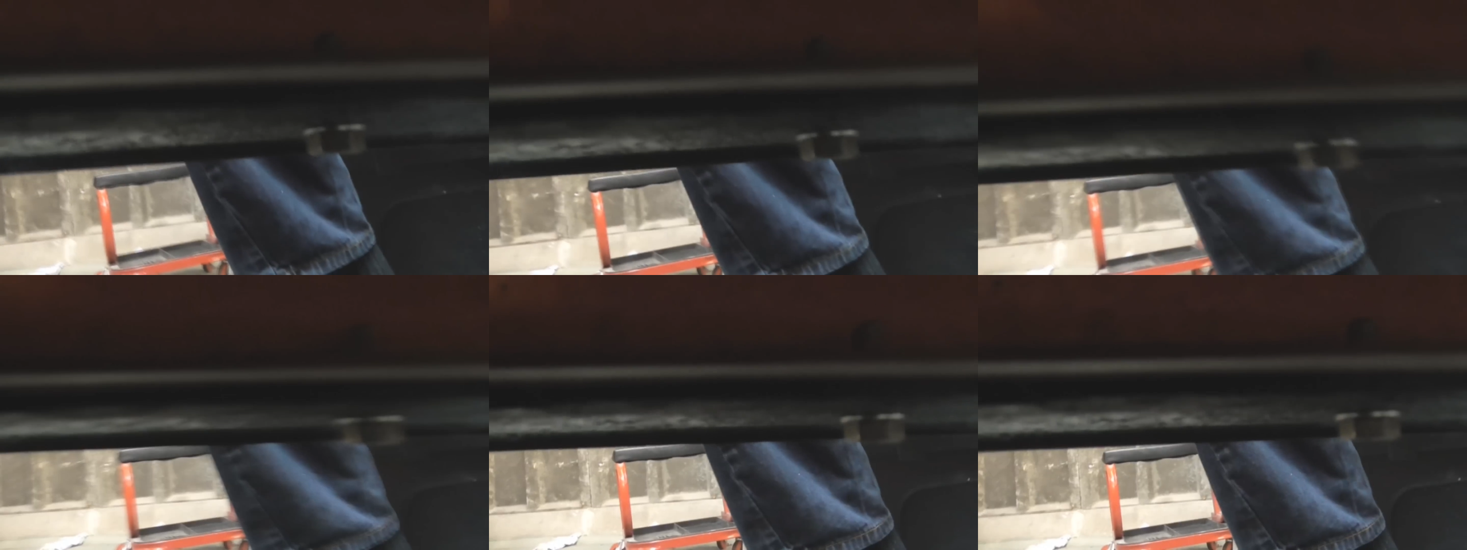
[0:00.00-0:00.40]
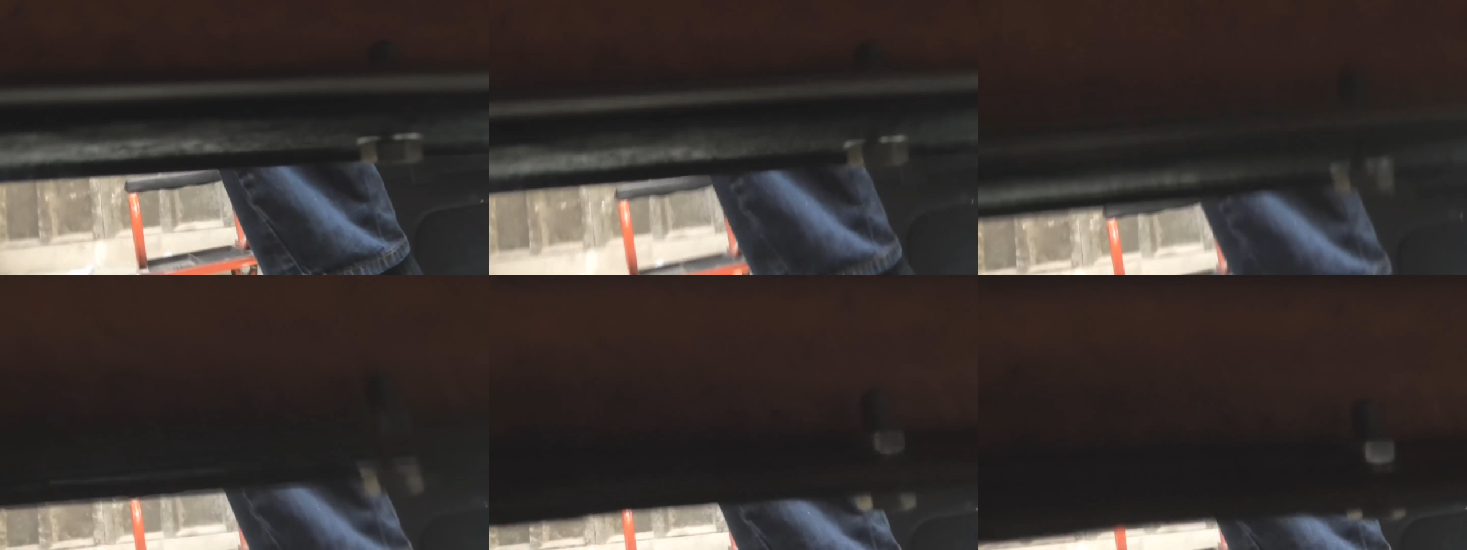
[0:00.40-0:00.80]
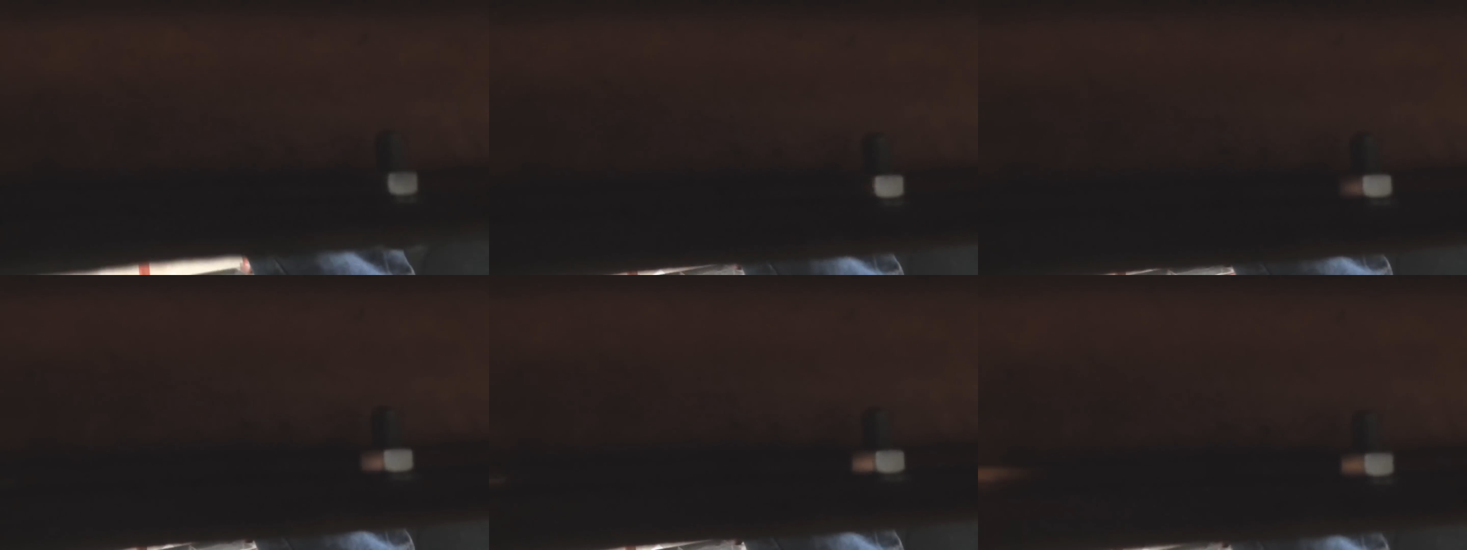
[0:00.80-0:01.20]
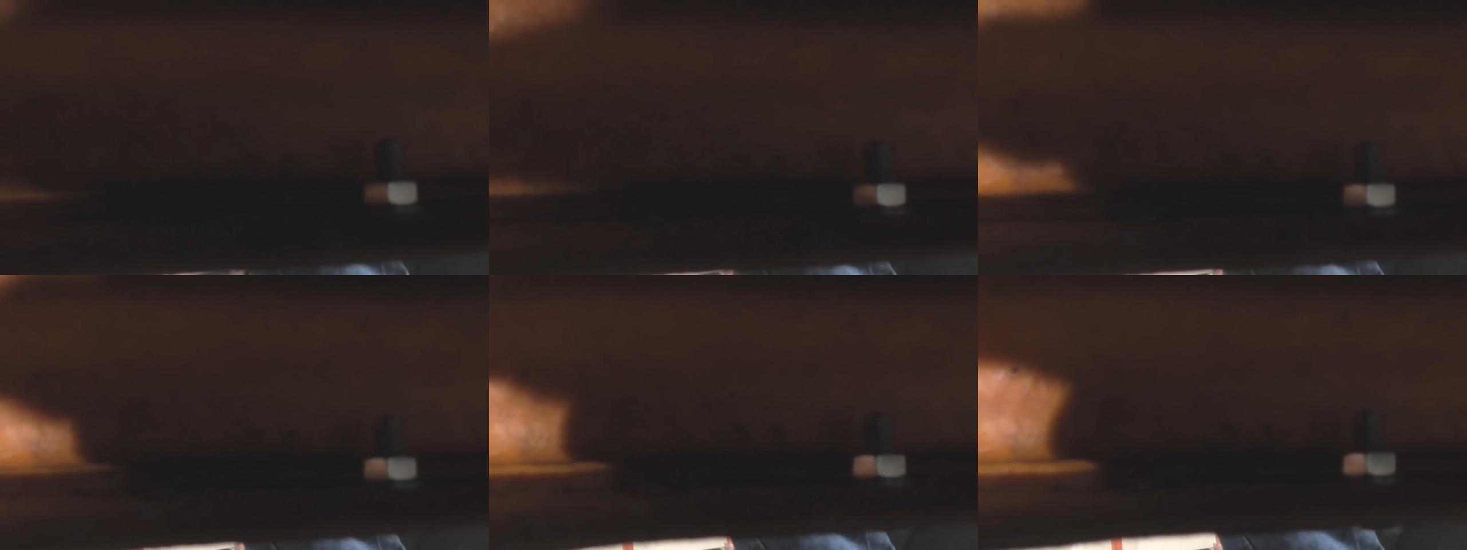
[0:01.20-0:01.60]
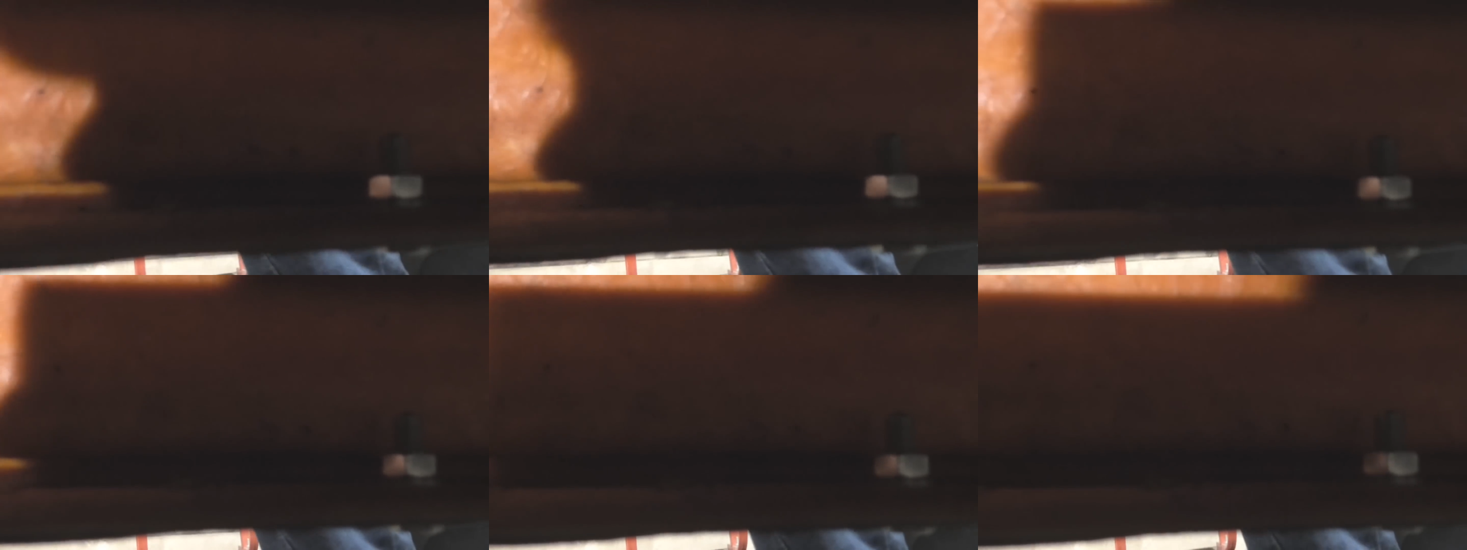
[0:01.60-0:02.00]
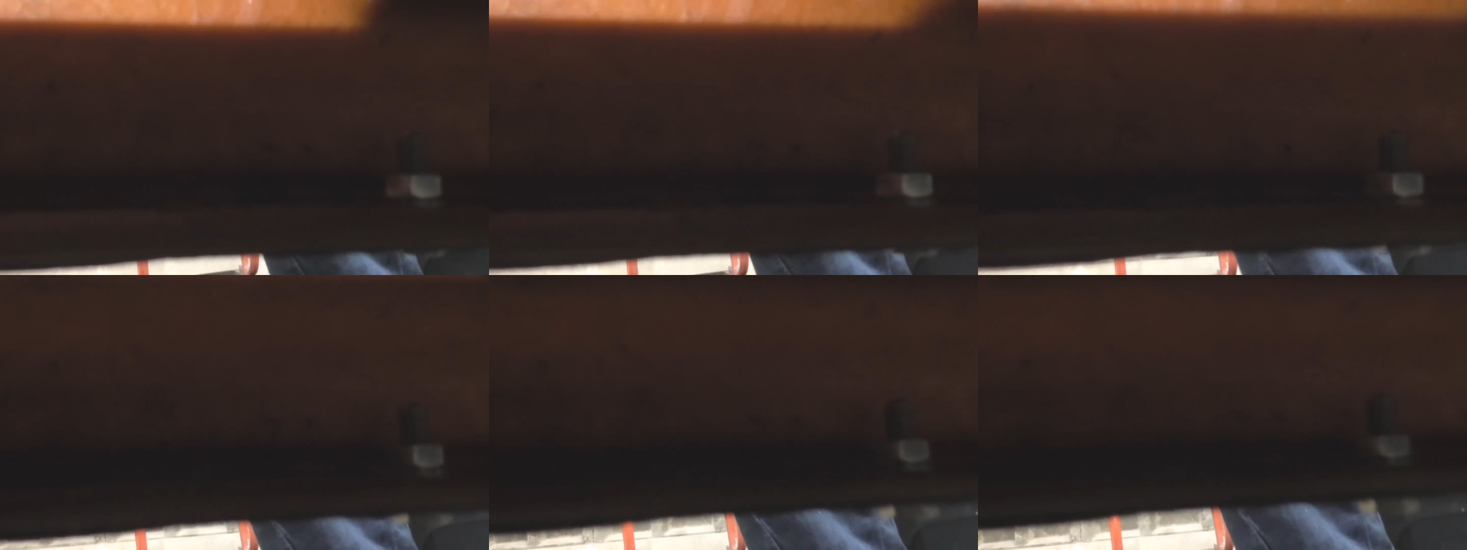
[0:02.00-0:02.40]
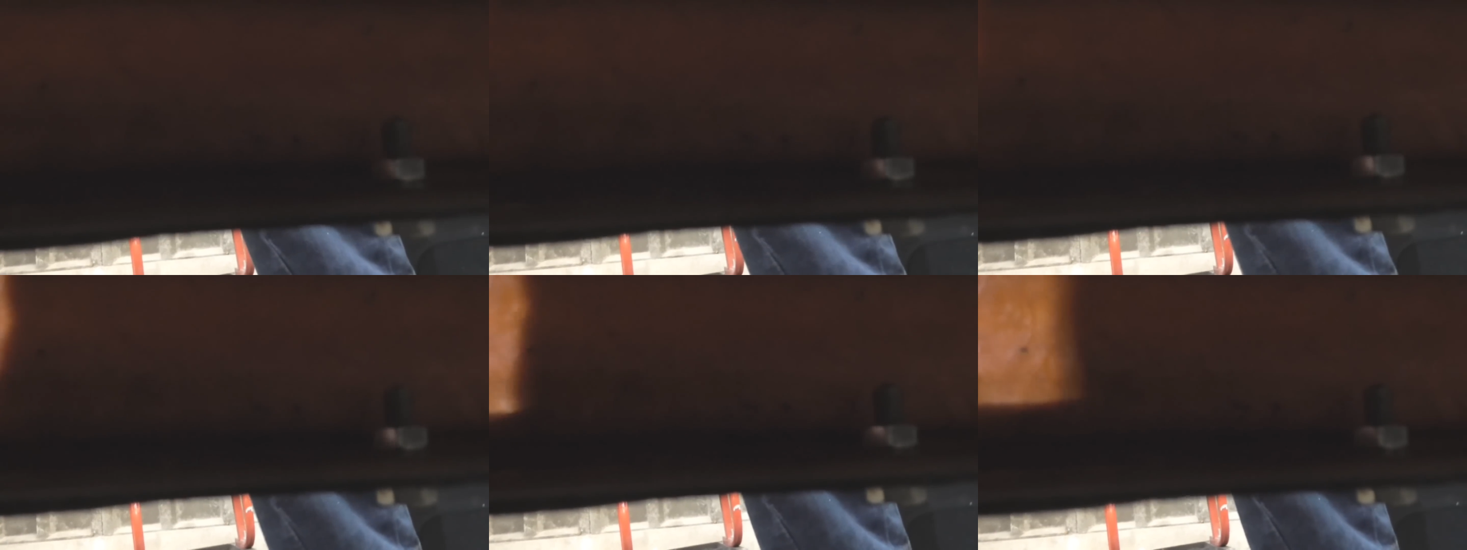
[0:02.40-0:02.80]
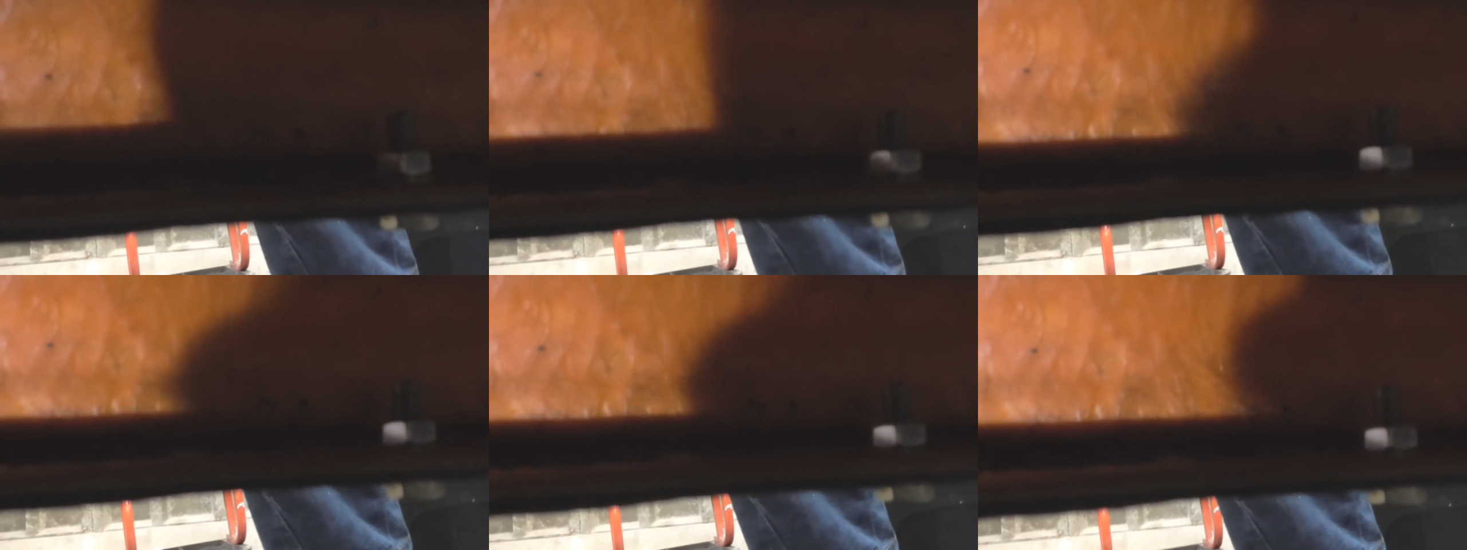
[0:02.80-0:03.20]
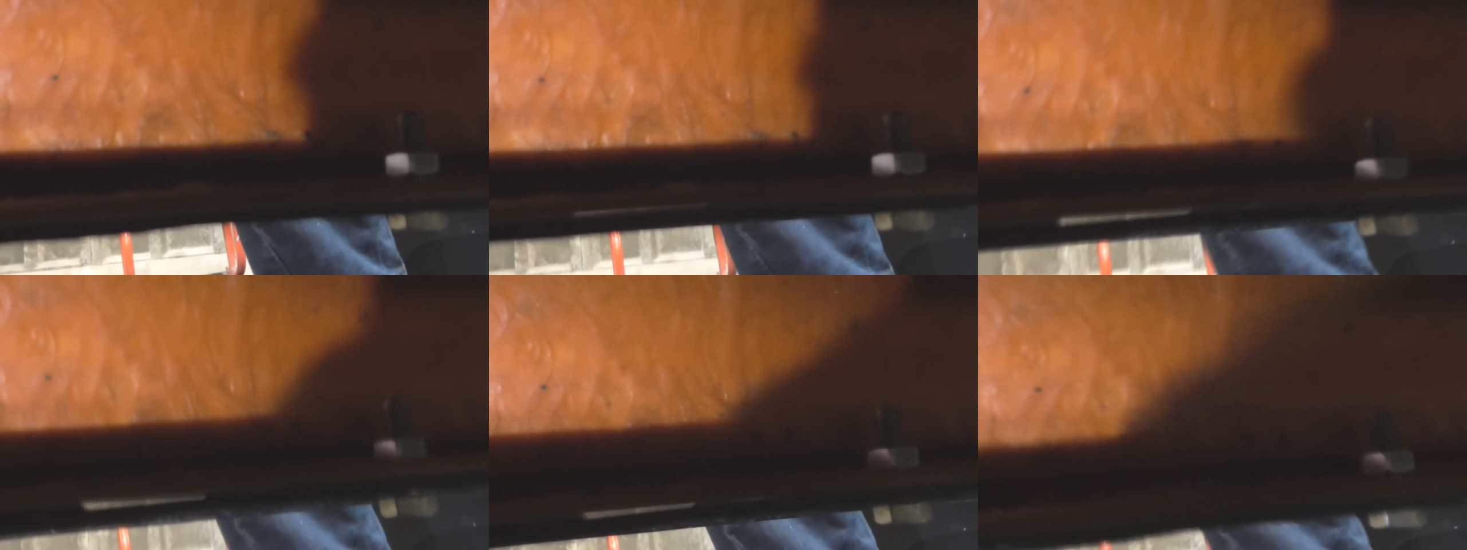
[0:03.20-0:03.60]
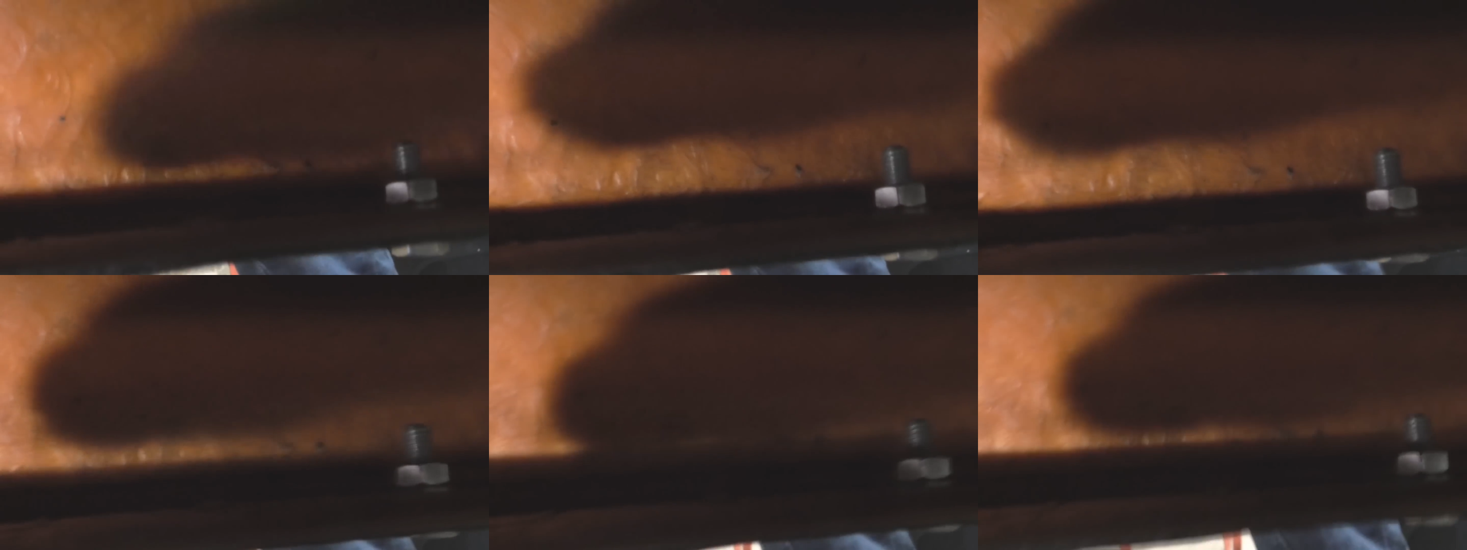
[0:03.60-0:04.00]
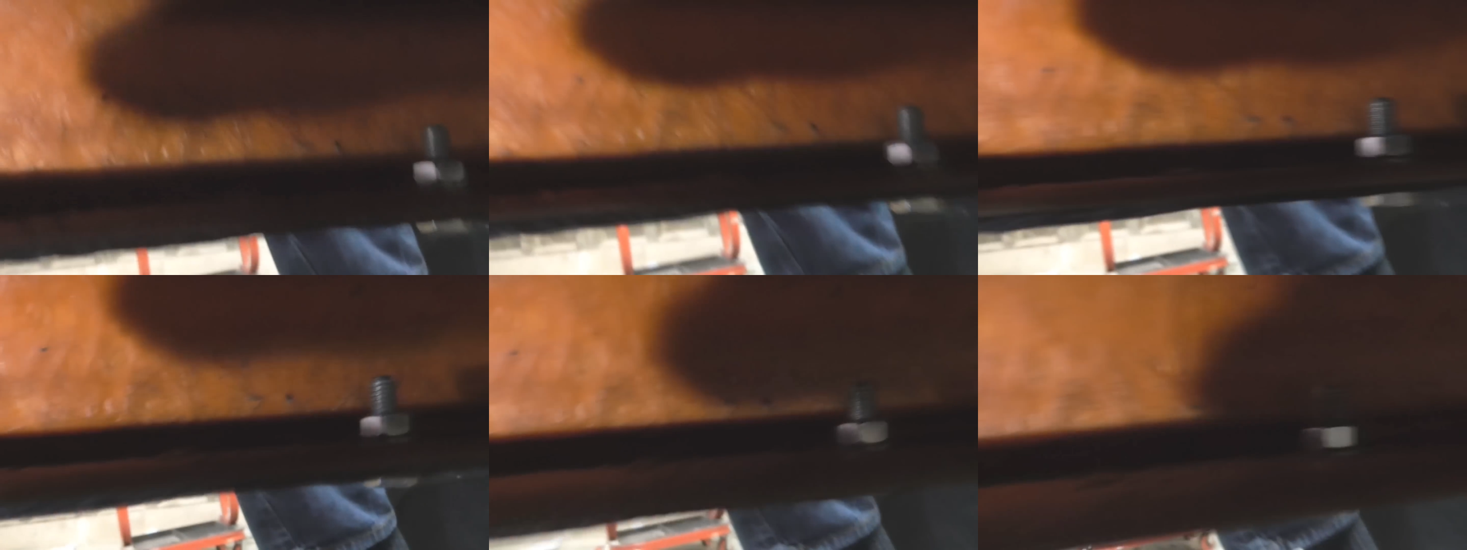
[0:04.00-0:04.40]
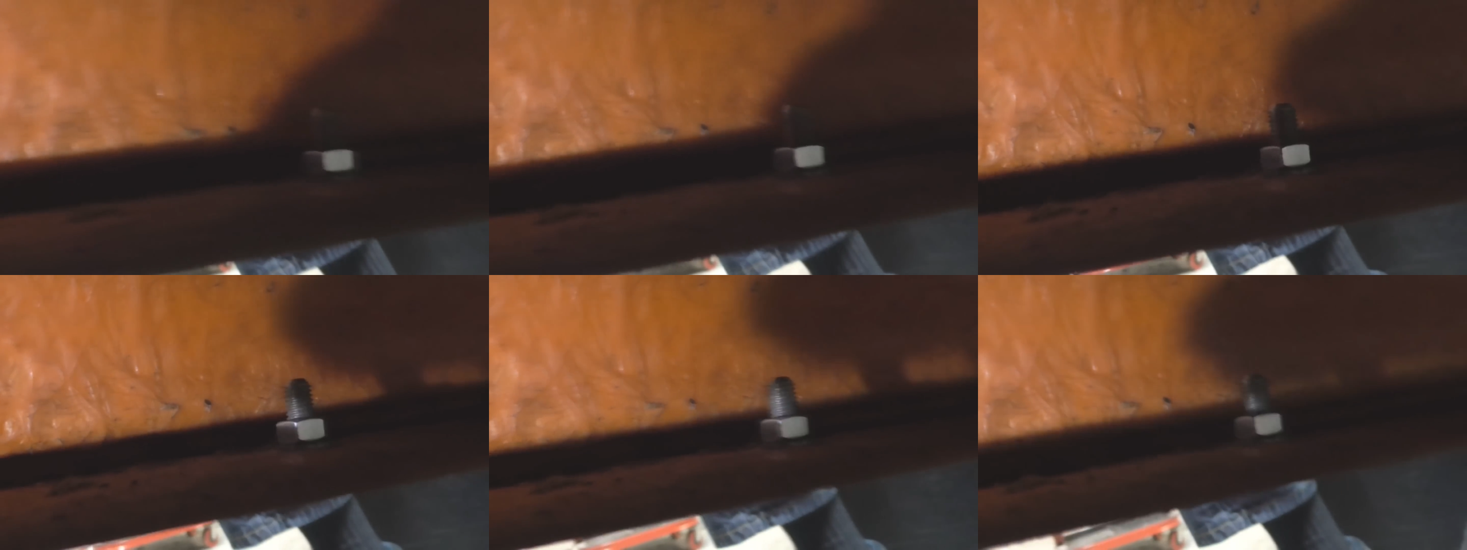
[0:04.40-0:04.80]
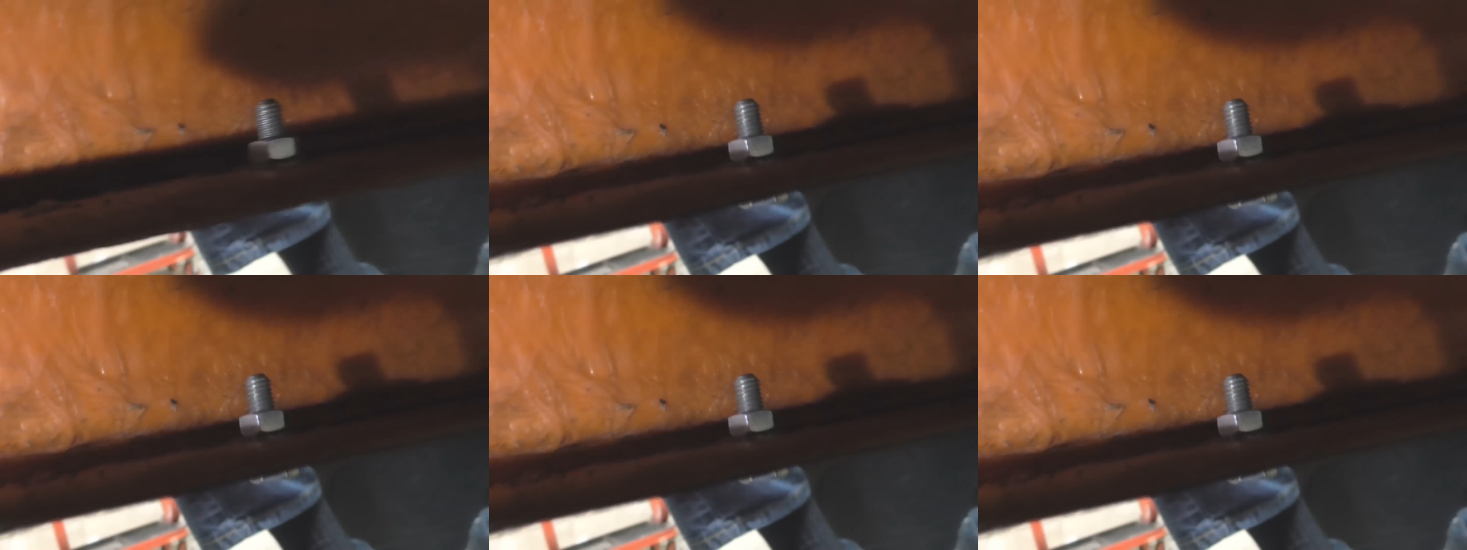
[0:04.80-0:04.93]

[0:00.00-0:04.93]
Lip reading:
[unreadable: no face in view]